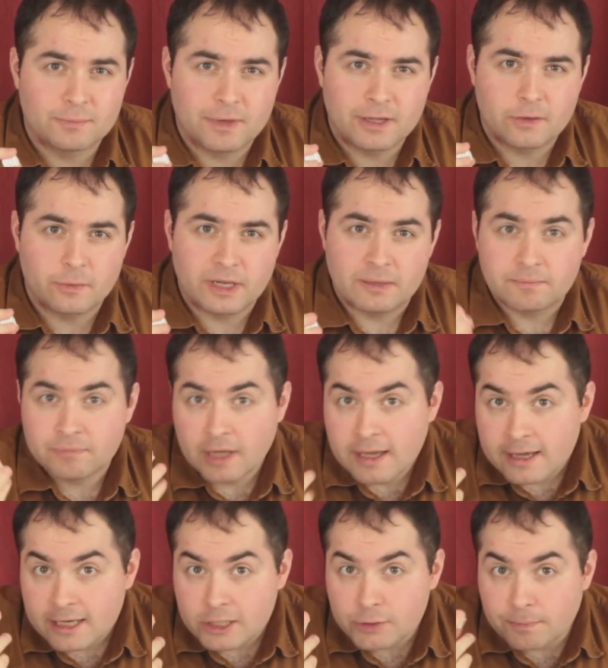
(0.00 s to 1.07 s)
by the way.
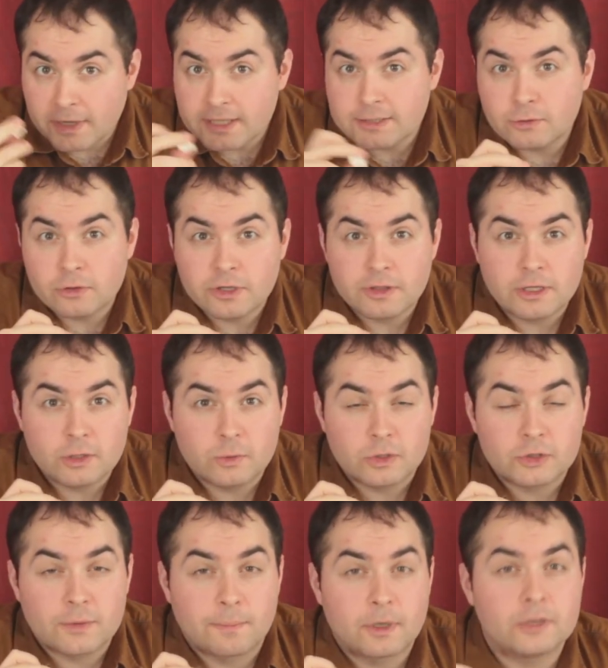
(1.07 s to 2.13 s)
Each bread token that you
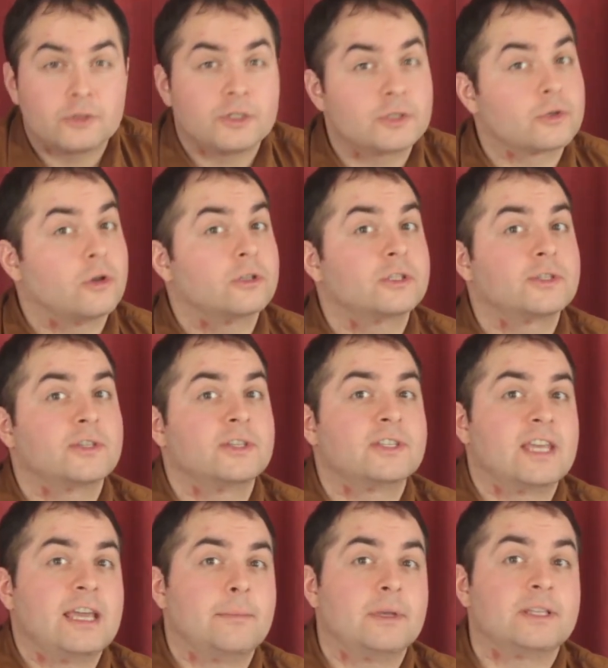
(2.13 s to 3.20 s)
wish to purchase costs the
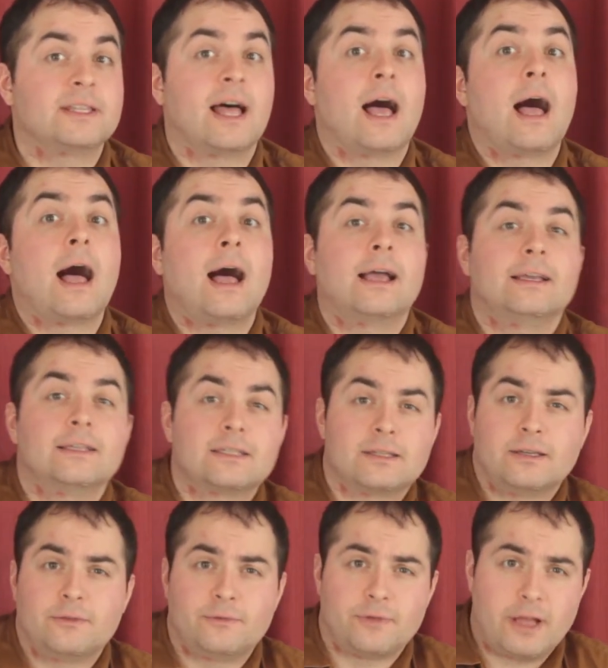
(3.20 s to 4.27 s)
same as the highest
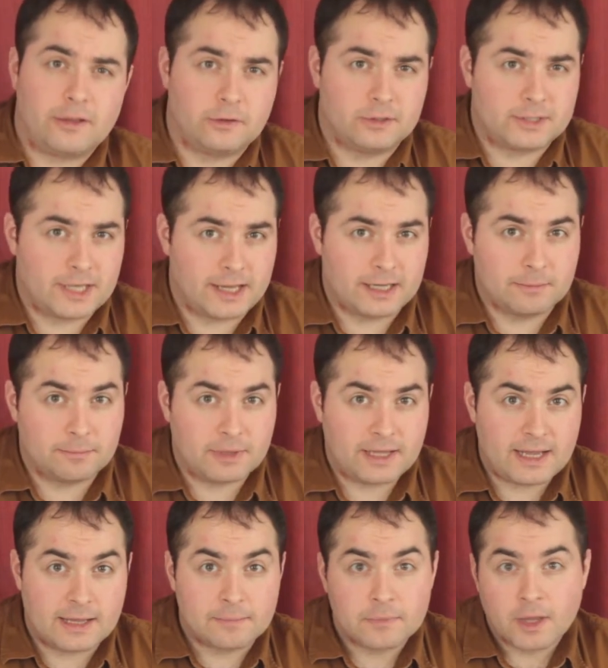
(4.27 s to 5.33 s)
value die in
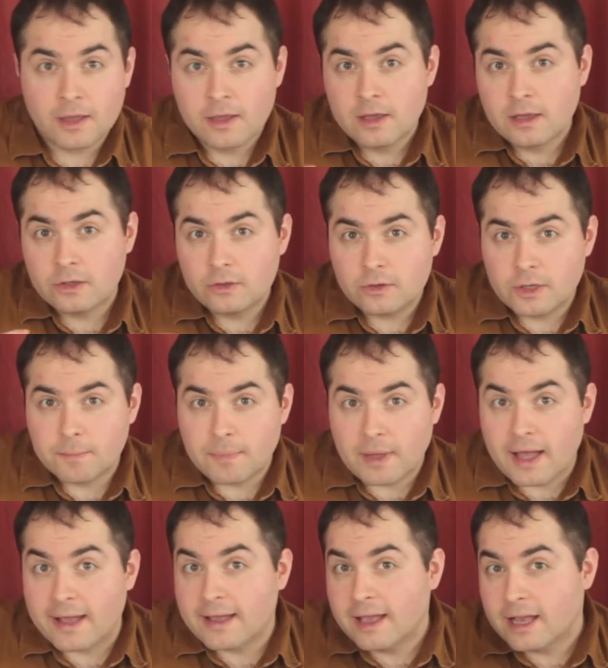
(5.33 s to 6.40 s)
play. You can
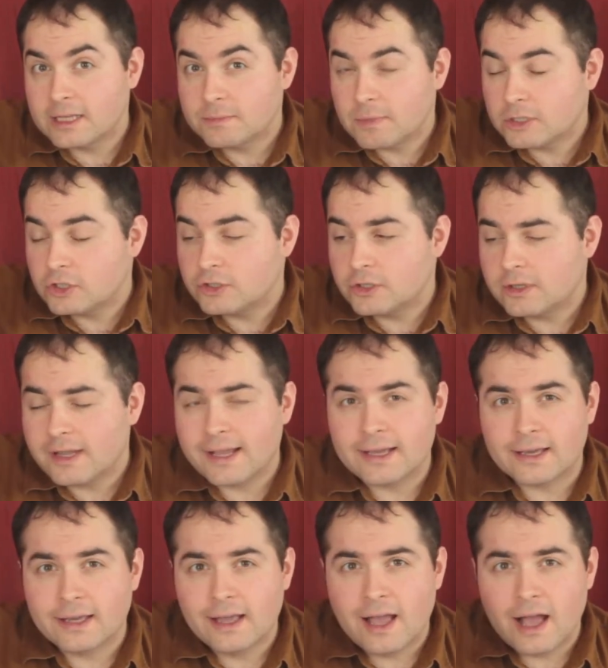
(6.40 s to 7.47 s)
buy as much as you
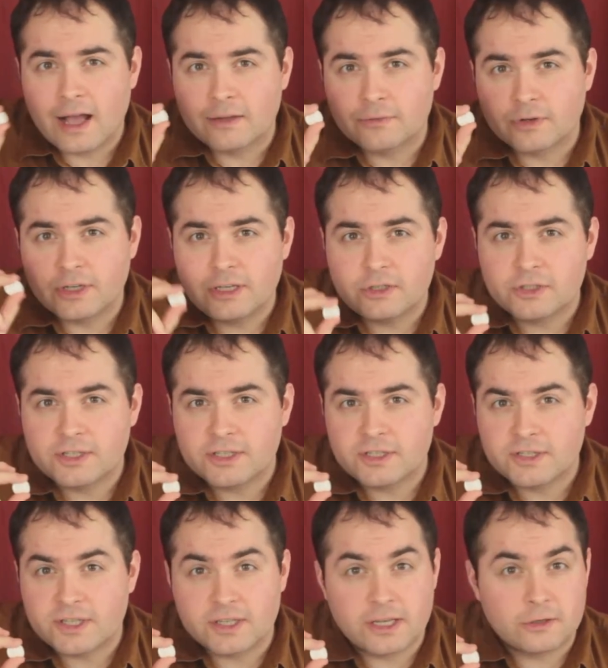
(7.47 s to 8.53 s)
like, and for each
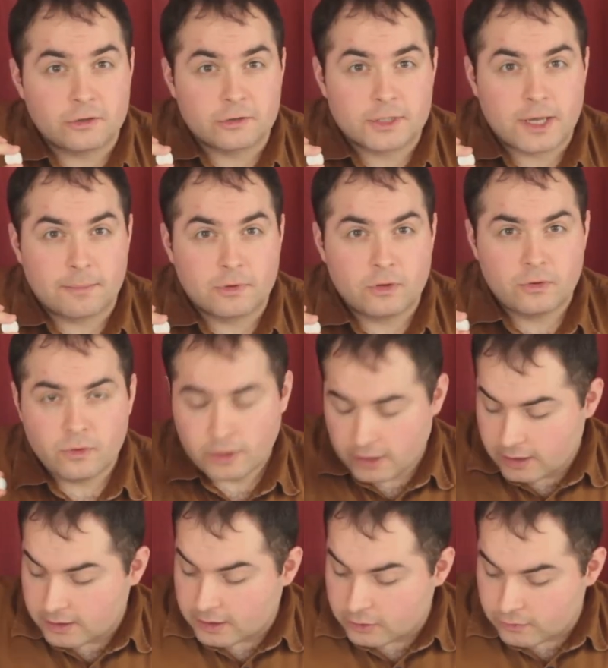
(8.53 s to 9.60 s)
citizen in your tableau
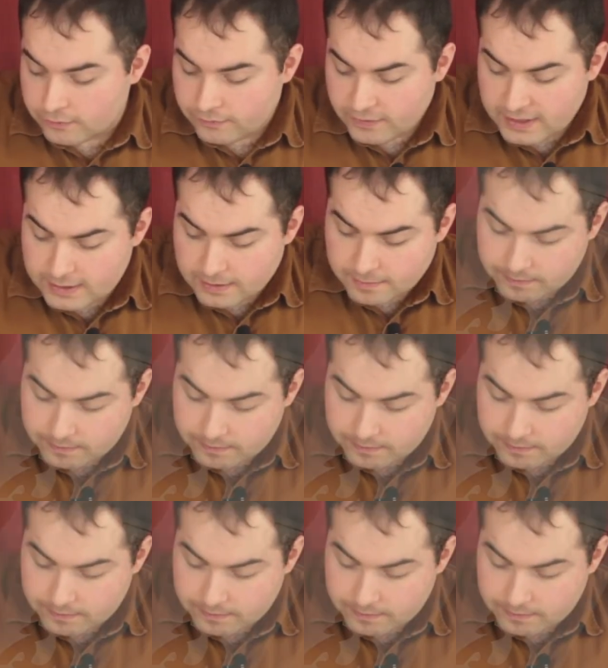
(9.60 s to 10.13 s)
that you feed,